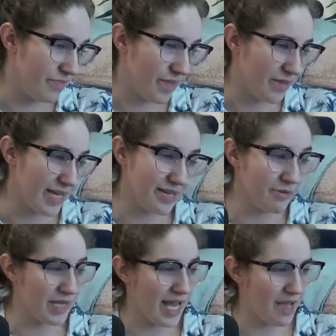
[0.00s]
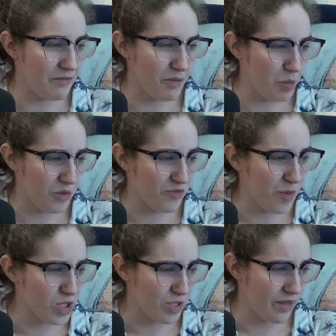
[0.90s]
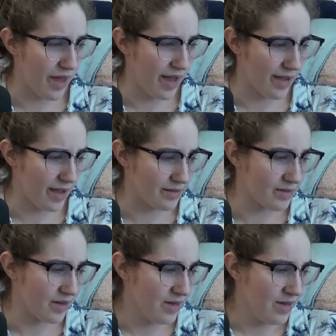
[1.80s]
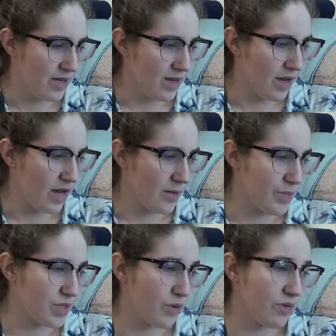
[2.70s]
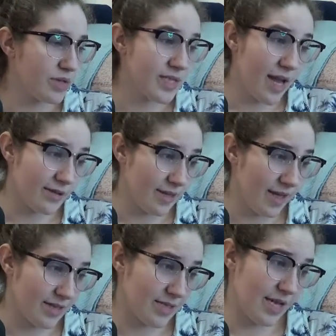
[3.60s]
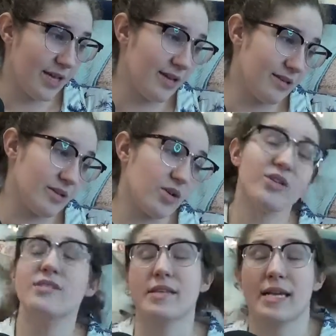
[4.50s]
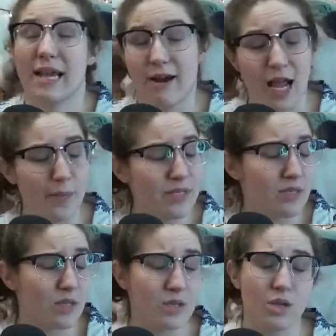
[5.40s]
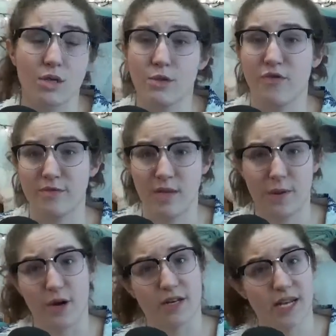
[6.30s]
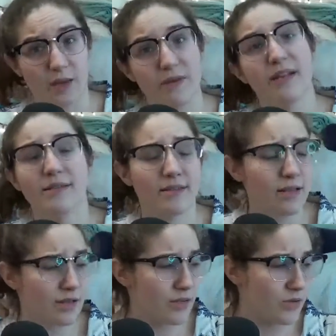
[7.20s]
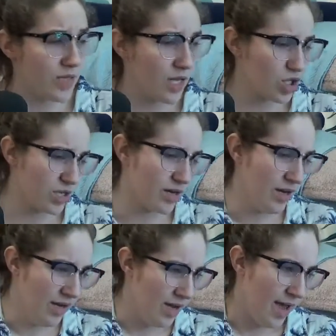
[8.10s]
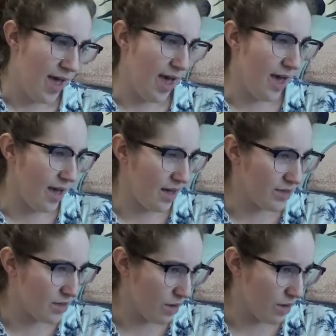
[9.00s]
They didn't really have more information than that, I guess. So this next list is good skincare habits. This is also from the American Diabetes Association, and